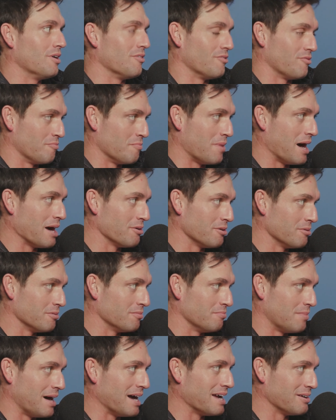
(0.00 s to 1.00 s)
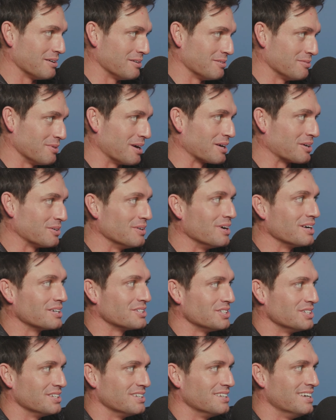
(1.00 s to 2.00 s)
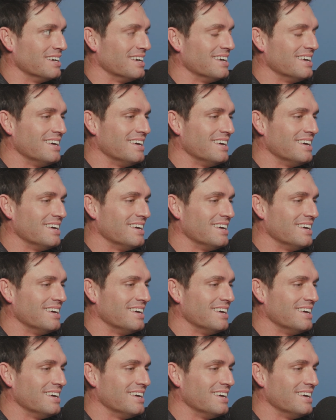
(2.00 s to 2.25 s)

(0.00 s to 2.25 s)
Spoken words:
of my recollection,